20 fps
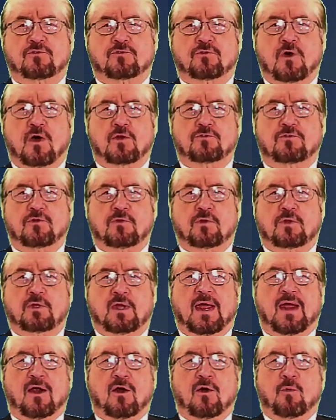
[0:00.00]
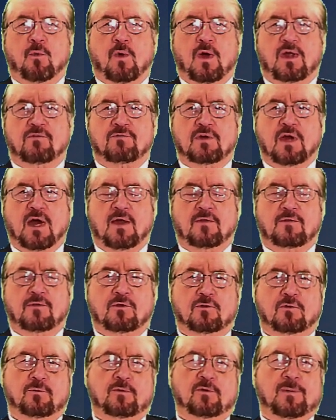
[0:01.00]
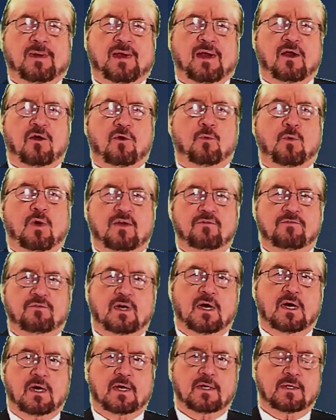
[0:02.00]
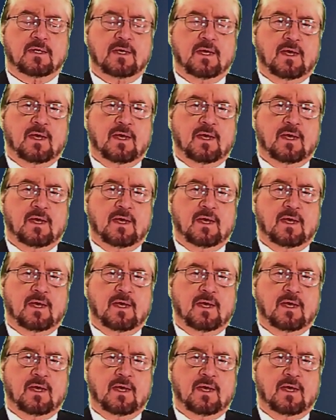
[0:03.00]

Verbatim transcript: onto the airwave guide, the aluminum airwave guide,